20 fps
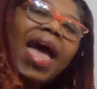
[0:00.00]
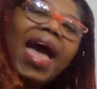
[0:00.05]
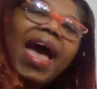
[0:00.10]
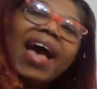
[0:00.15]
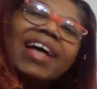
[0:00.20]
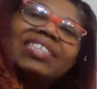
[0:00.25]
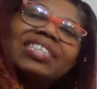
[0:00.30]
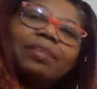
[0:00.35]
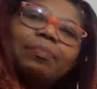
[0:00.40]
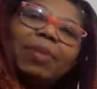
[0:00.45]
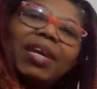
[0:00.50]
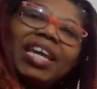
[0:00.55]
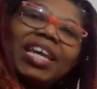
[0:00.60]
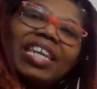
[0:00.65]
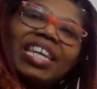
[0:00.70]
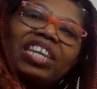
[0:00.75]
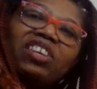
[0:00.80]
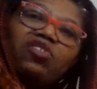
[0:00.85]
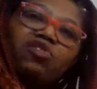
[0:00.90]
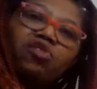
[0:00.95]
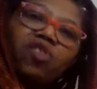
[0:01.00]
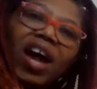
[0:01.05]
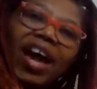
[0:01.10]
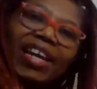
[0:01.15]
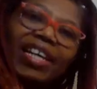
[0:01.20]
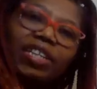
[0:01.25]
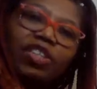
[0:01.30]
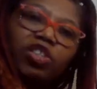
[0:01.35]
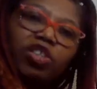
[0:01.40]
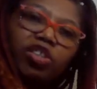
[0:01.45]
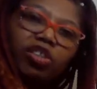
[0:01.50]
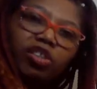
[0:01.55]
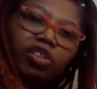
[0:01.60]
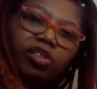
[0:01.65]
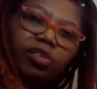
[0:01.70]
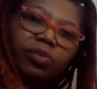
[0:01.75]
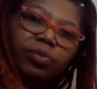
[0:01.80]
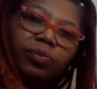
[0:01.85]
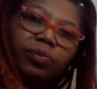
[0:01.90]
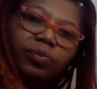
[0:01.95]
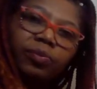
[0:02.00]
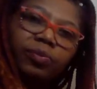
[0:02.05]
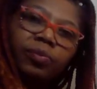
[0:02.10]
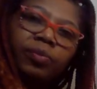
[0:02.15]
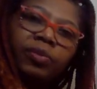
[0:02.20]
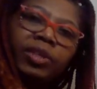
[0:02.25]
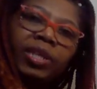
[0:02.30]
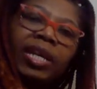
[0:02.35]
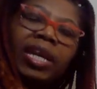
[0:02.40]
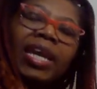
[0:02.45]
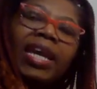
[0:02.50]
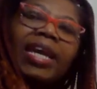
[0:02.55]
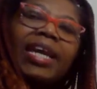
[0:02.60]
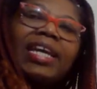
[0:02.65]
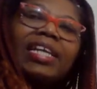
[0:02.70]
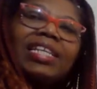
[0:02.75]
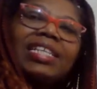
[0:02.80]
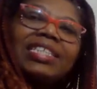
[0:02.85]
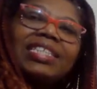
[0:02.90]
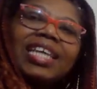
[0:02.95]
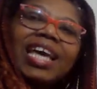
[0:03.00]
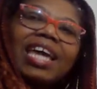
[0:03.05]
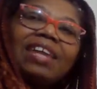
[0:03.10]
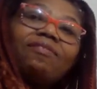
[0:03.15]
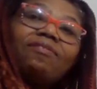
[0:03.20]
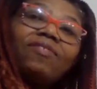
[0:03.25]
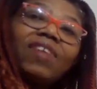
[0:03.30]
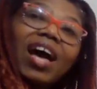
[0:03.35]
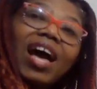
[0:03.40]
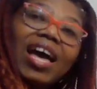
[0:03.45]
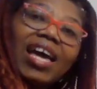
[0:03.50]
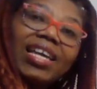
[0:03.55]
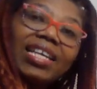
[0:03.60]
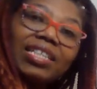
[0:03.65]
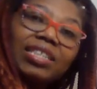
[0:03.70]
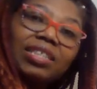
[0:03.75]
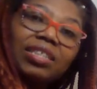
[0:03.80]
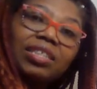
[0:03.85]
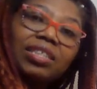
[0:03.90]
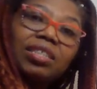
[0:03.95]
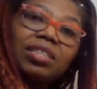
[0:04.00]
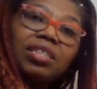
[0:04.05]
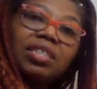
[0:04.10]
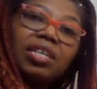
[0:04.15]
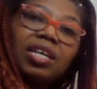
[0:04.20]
as a beginning writer, it is advised